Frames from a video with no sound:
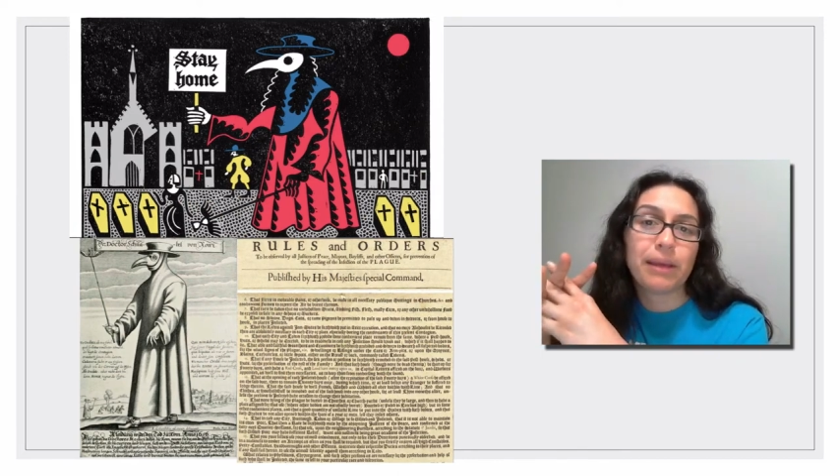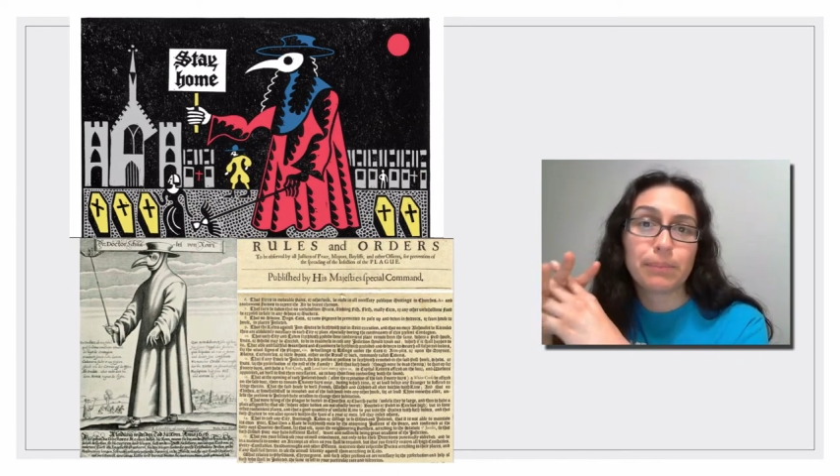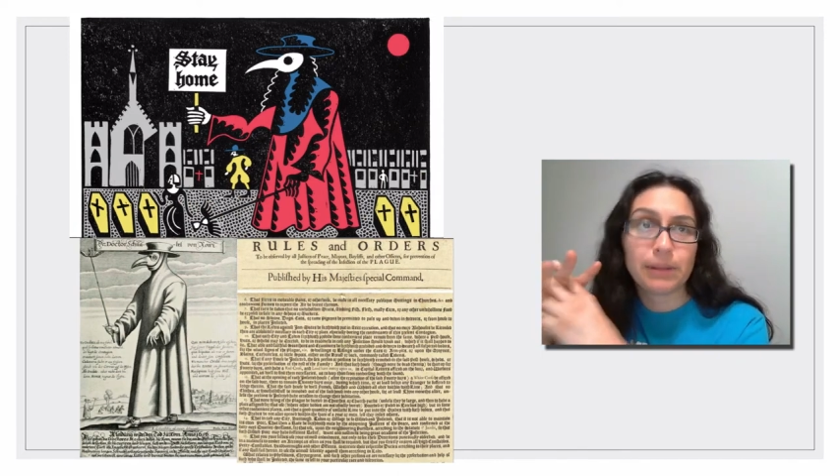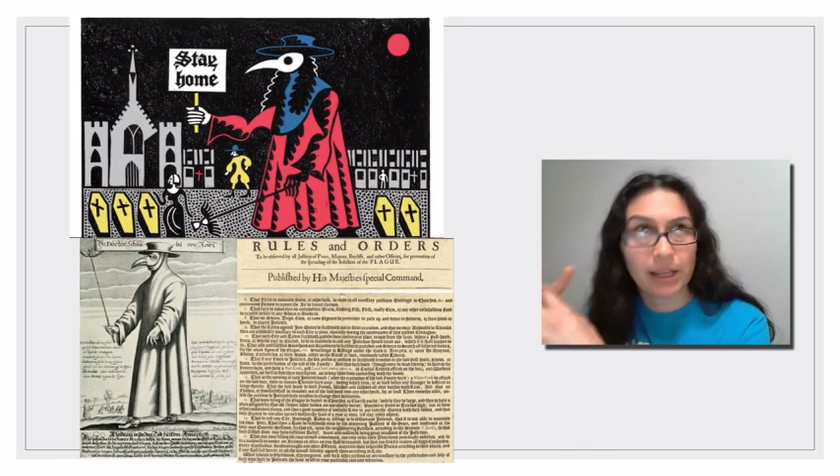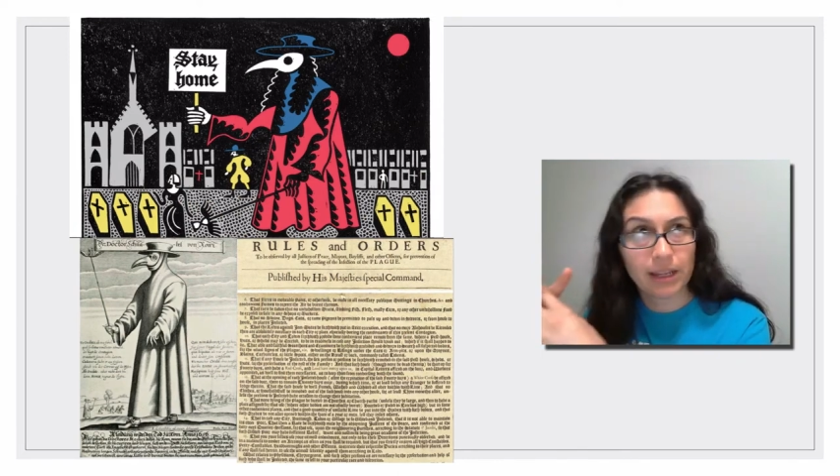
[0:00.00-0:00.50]

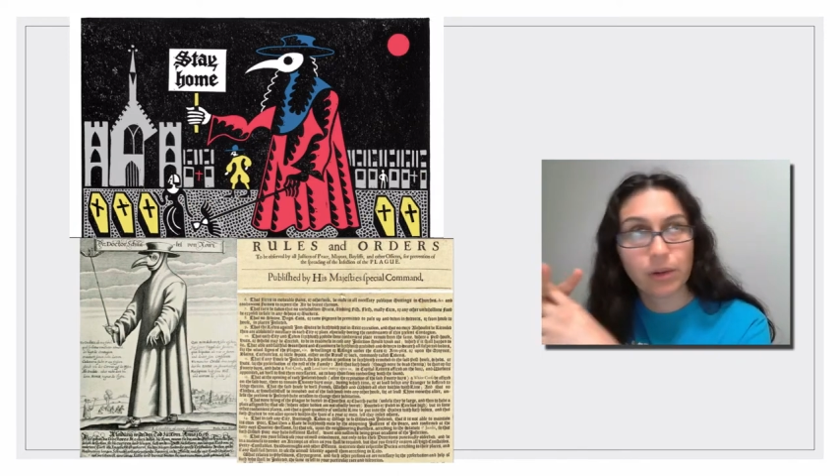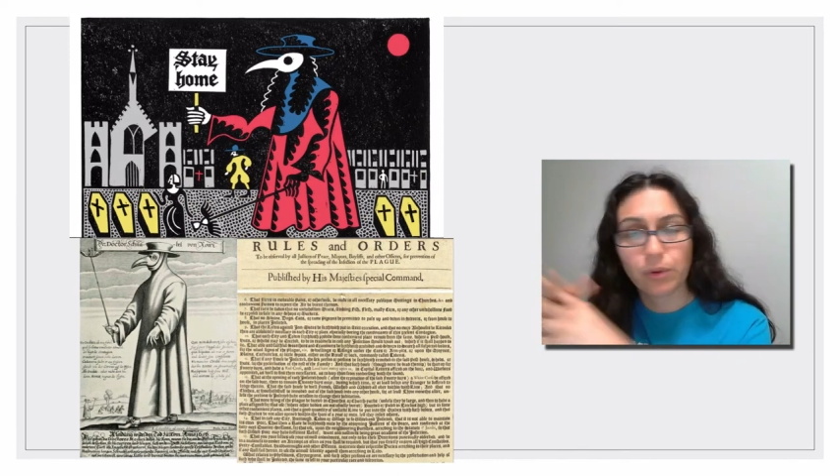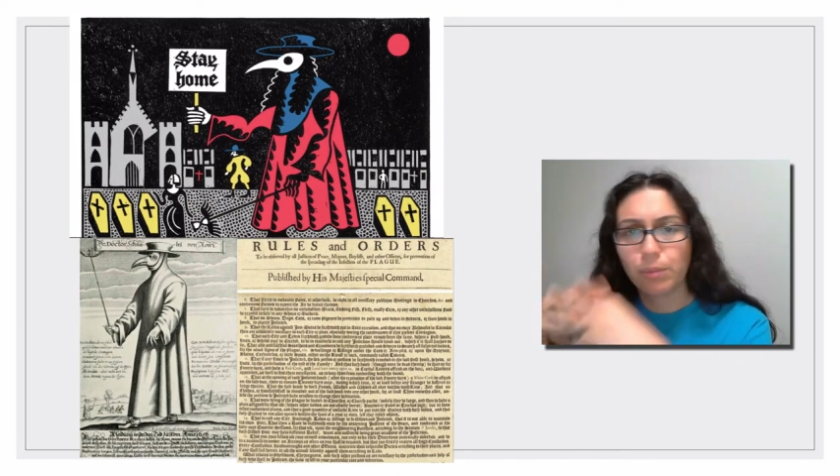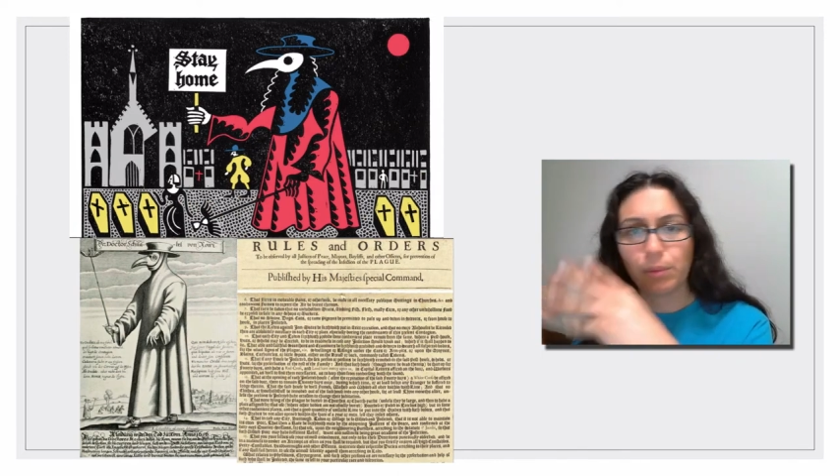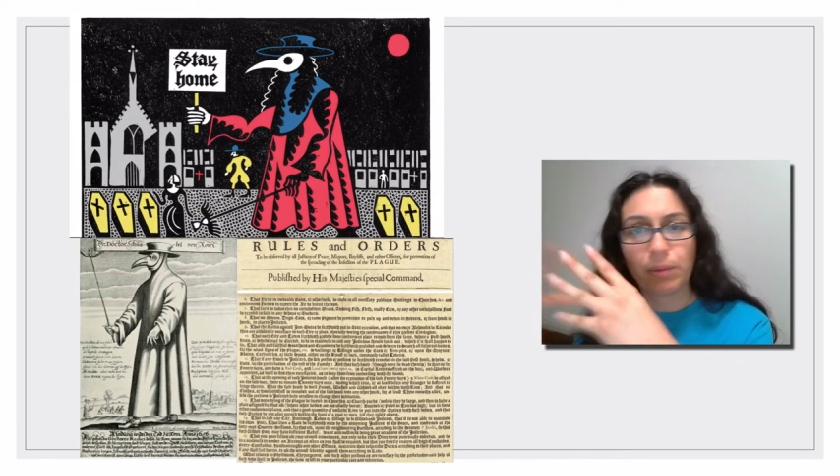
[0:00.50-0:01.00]
Plague
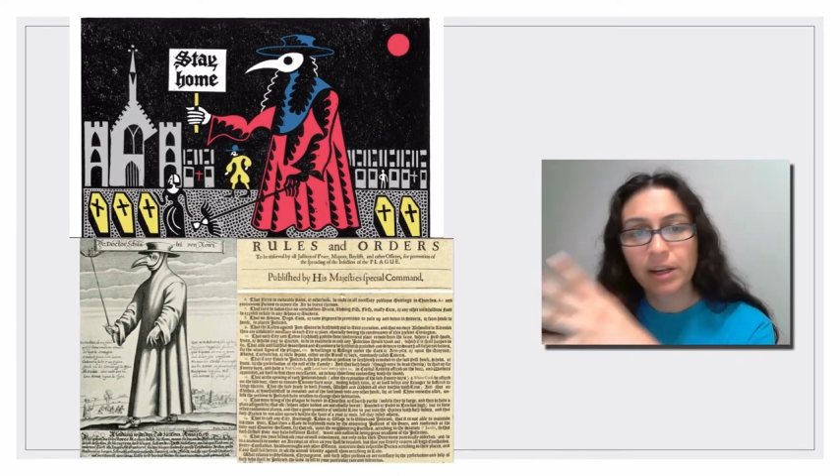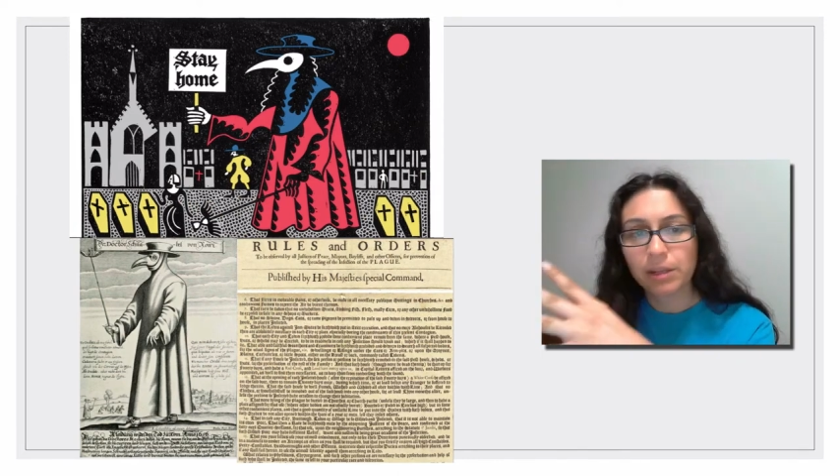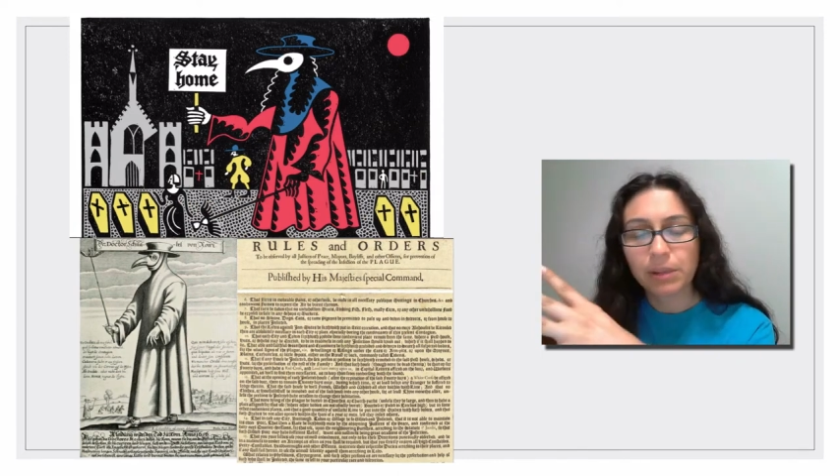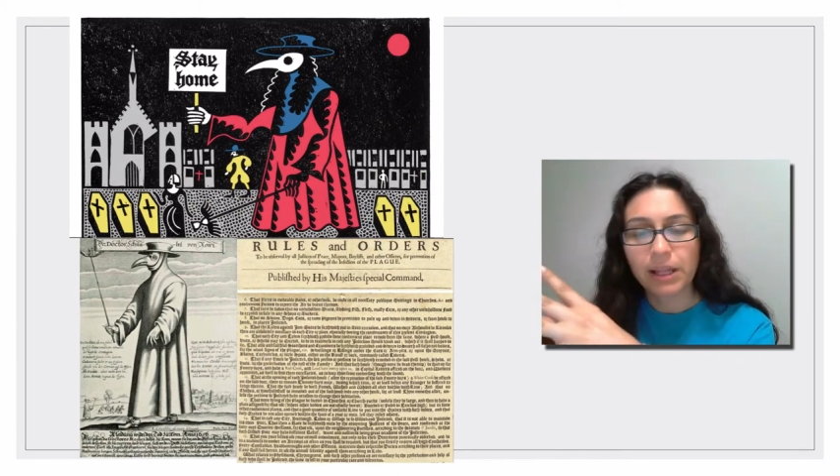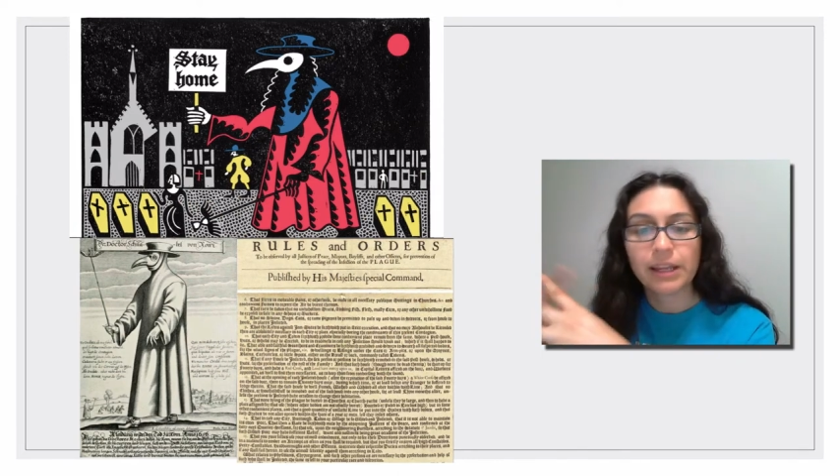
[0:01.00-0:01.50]
or
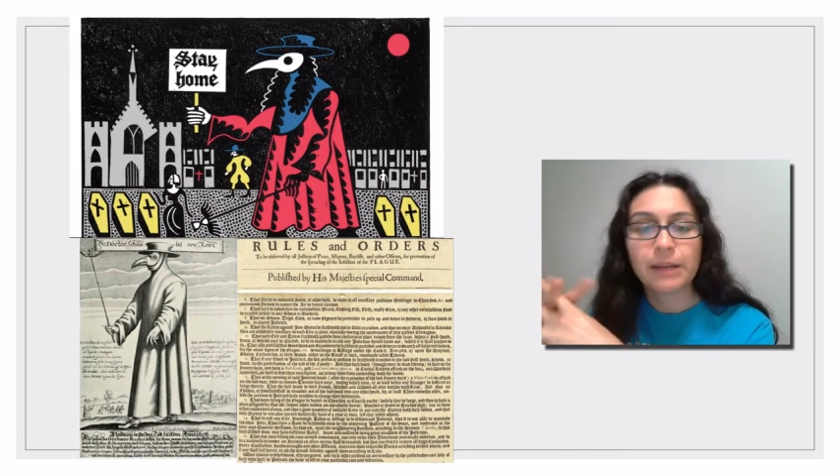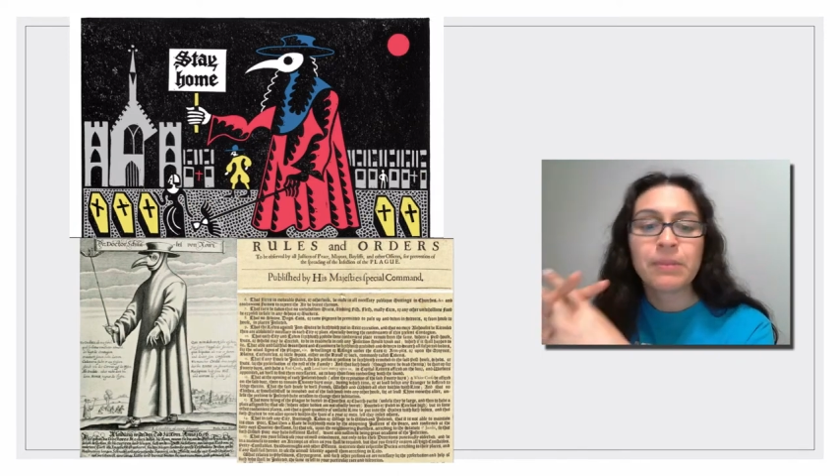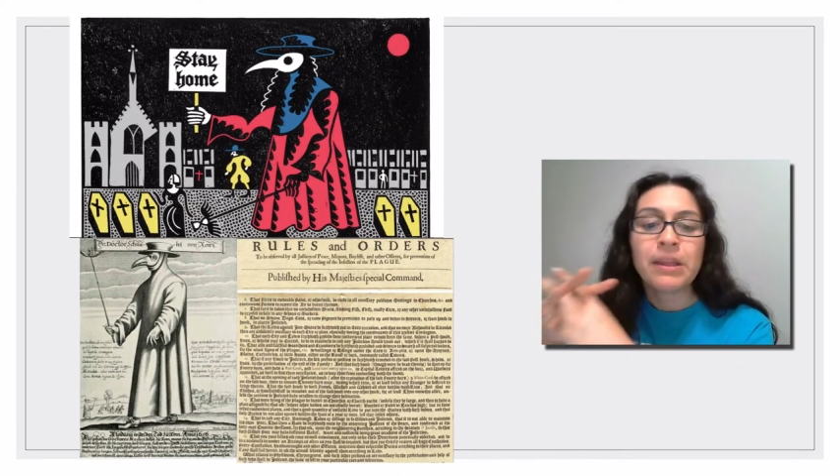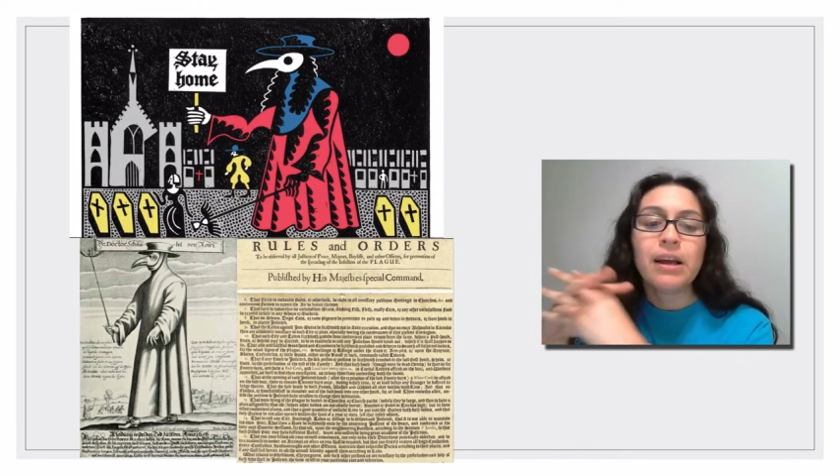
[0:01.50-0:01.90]
bubonic plague.